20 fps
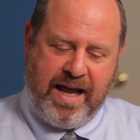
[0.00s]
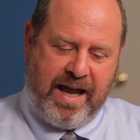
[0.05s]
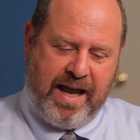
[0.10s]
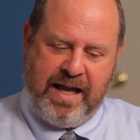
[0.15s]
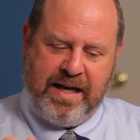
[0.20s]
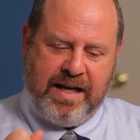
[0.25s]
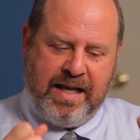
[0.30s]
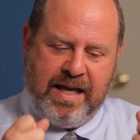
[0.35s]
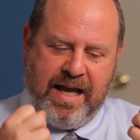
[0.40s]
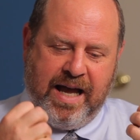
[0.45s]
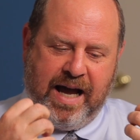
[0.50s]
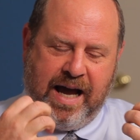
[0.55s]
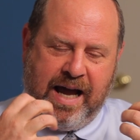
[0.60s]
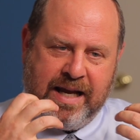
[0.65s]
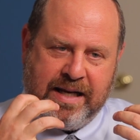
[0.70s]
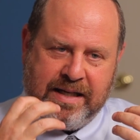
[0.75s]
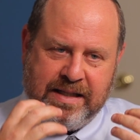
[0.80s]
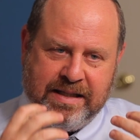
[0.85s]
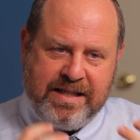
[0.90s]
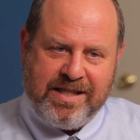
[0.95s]
and I
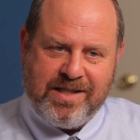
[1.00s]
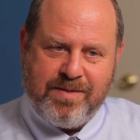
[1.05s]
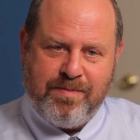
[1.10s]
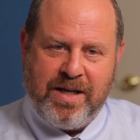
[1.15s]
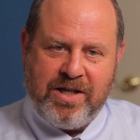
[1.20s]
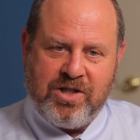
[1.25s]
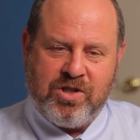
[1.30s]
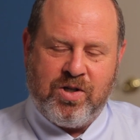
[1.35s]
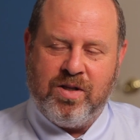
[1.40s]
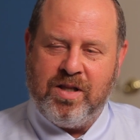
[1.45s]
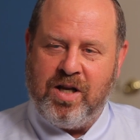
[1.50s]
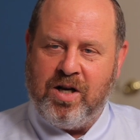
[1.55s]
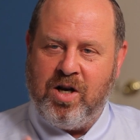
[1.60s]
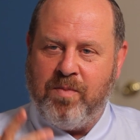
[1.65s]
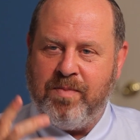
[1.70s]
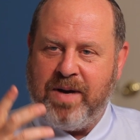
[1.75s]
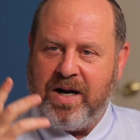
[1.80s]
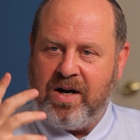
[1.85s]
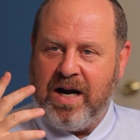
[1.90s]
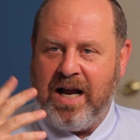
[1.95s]
at least make sure that no
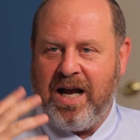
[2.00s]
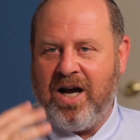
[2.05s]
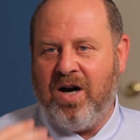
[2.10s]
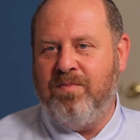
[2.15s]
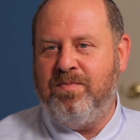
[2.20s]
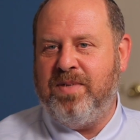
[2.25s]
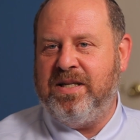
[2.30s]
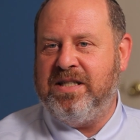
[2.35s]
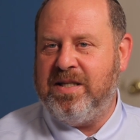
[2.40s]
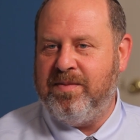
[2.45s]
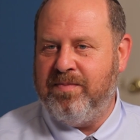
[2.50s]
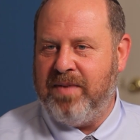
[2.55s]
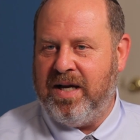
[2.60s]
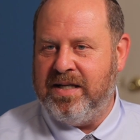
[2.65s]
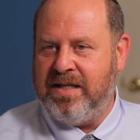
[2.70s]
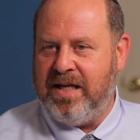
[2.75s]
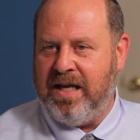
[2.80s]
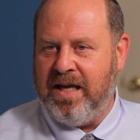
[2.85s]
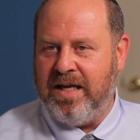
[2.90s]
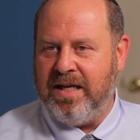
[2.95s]
matter how busy my
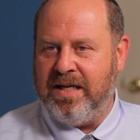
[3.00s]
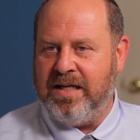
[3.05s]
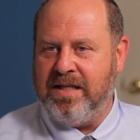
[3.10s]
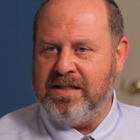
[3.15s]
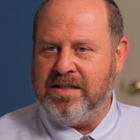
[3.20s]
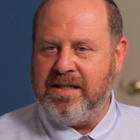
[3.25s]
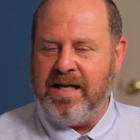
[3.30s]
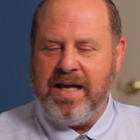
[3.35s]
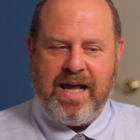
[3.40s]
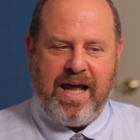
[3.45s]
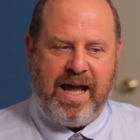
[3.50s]
day is,